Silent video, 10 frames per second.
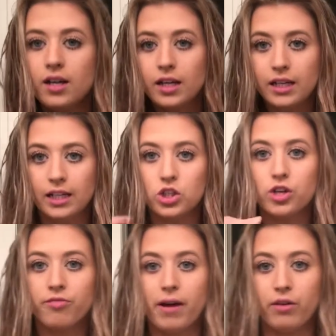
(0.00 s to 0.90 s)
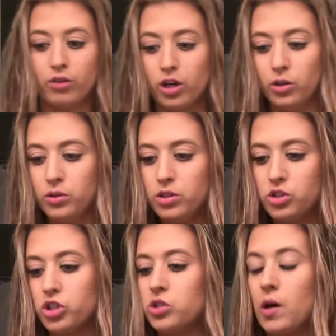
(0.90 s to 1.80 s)
each of my rows
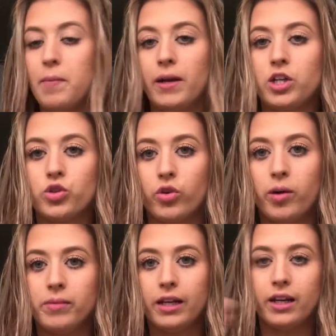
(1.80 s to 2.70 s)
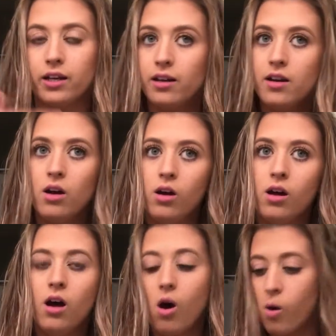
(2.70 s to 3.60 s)
just so I make sure I'm getting
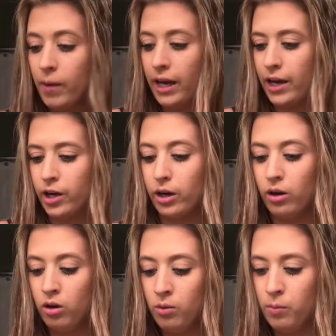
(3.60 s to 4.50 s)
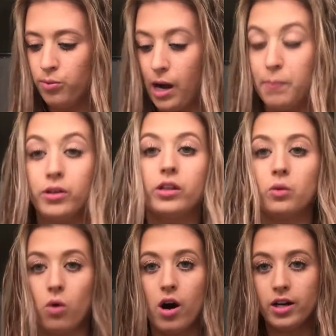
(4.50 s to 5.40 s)
all my hair properly
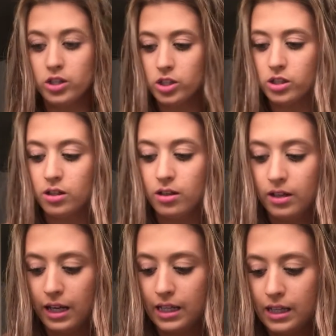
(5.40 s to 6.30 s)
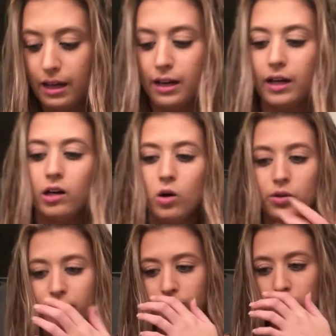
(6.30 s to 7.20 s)
washed. And then I go
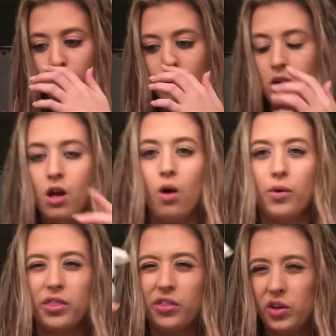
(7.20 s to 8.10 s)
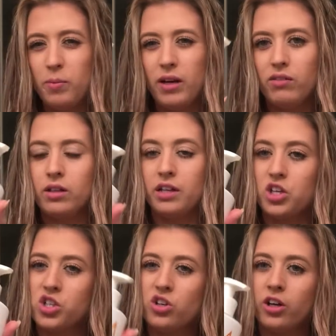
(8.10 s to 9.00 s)
through with a little bit of
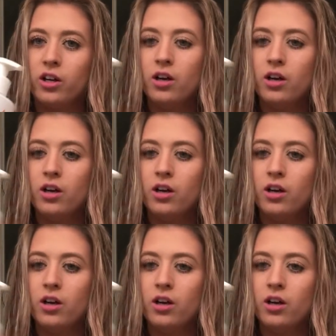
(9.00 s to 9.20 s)
conditioner.